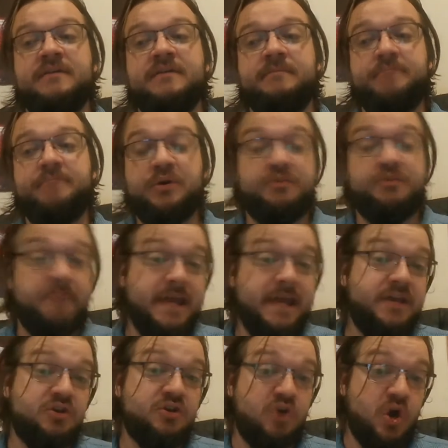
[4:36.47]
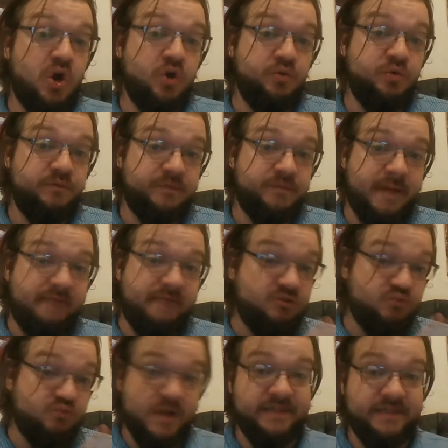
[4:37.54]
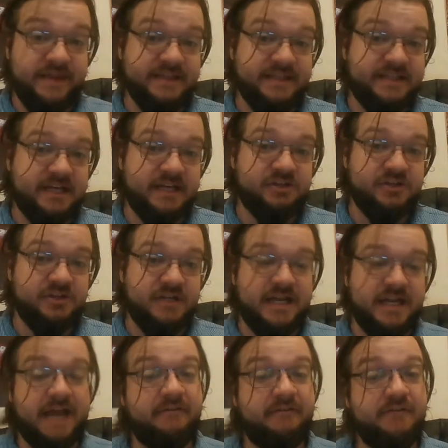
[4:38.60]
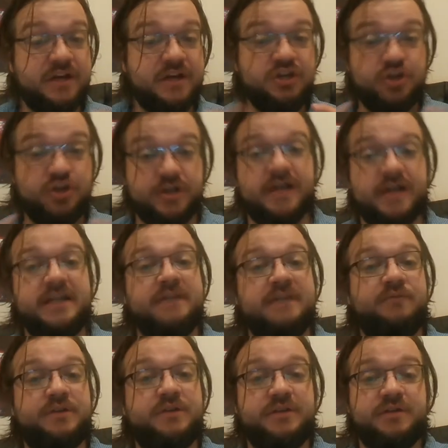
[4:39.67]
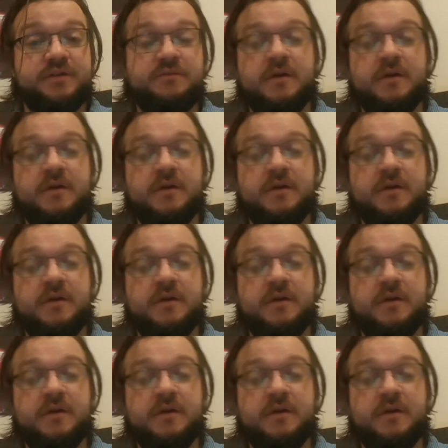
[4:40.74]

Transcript: both make your own from having read that section and have a very good idea of what to do,